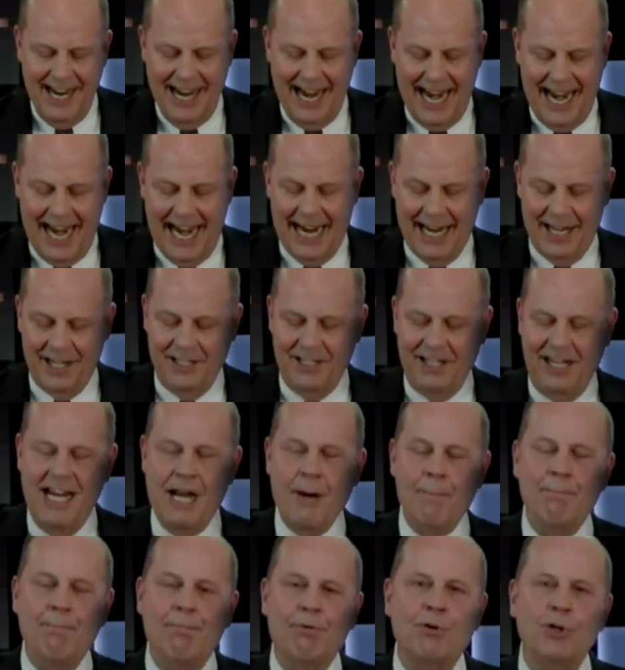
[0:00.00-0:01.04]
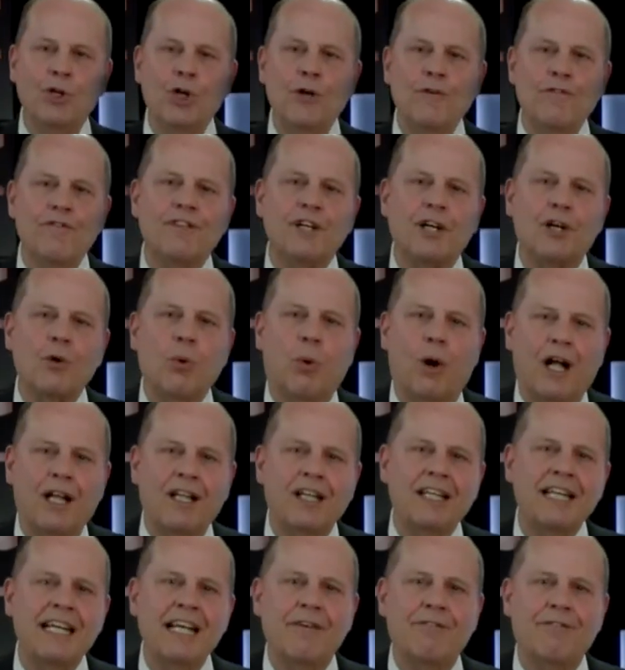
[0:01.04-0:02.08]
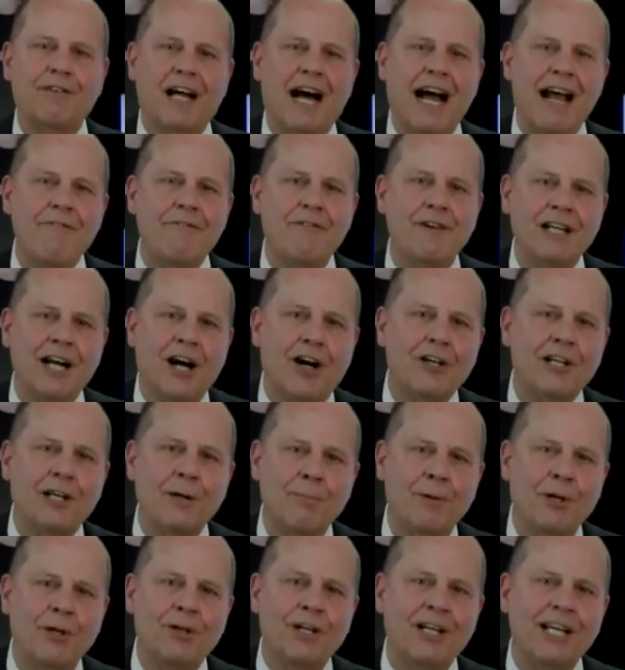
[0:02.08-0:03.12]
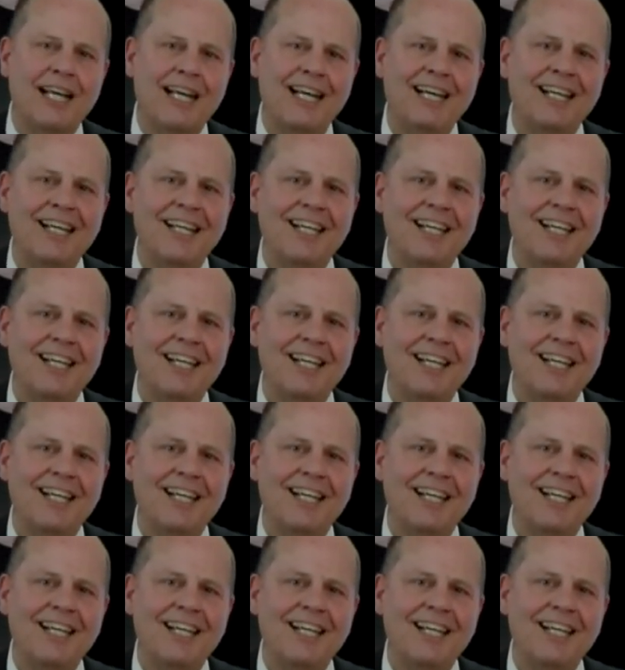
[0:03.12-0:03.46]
and improve the quality of life in our community?